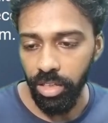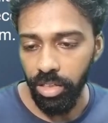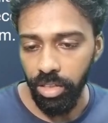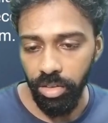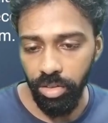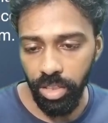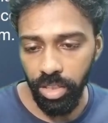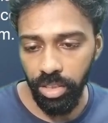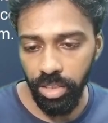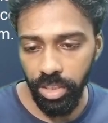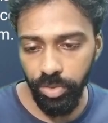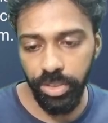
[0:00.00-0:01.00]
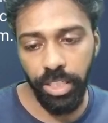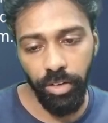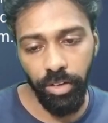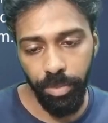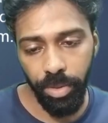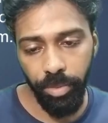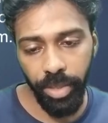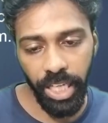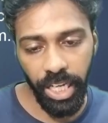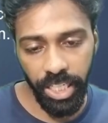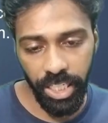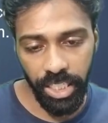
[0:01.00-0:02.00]
Okay, it was developed by
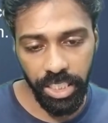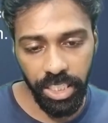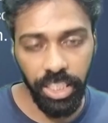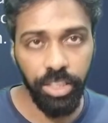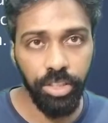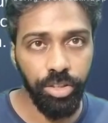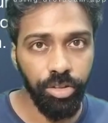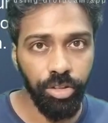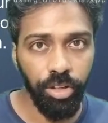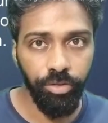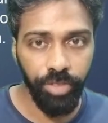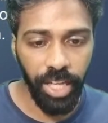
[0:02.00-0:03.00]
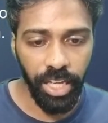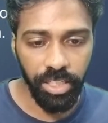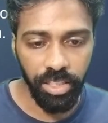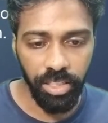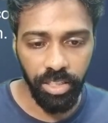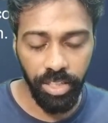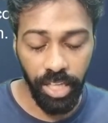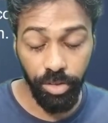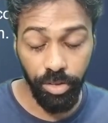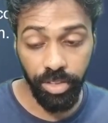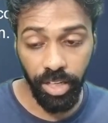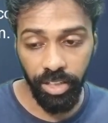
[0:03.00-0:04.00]
INST, Institute of
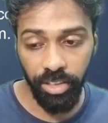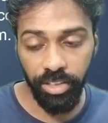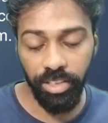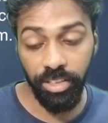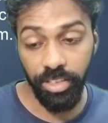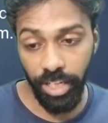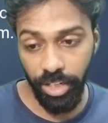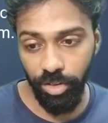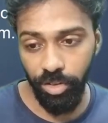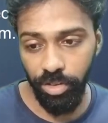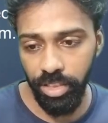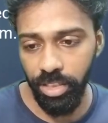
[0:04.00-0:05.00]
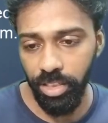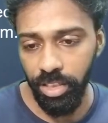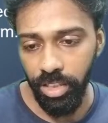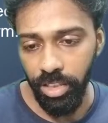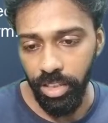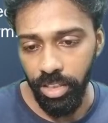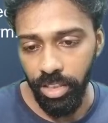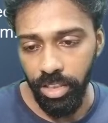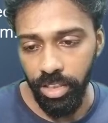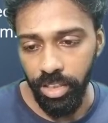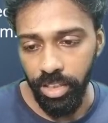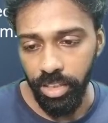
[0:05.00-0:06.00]
Nanoscience Technology,
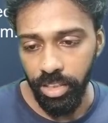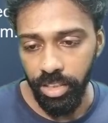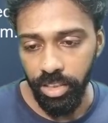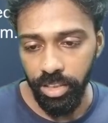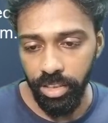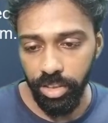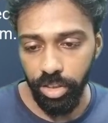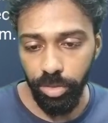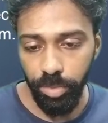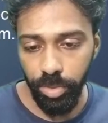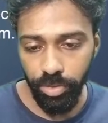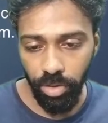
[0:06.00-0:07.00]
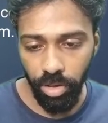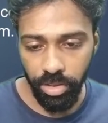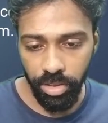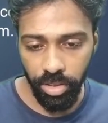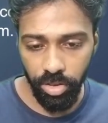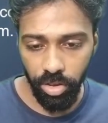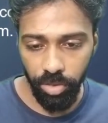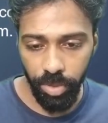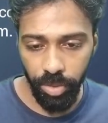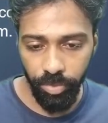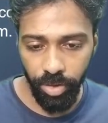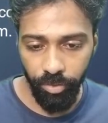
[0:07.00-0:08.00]
to remove toxic chromium
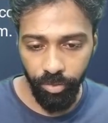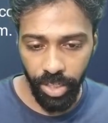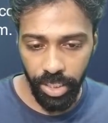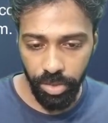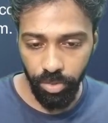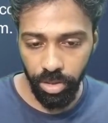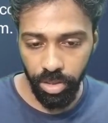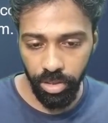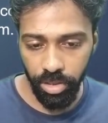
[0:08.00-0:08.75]
from wastewater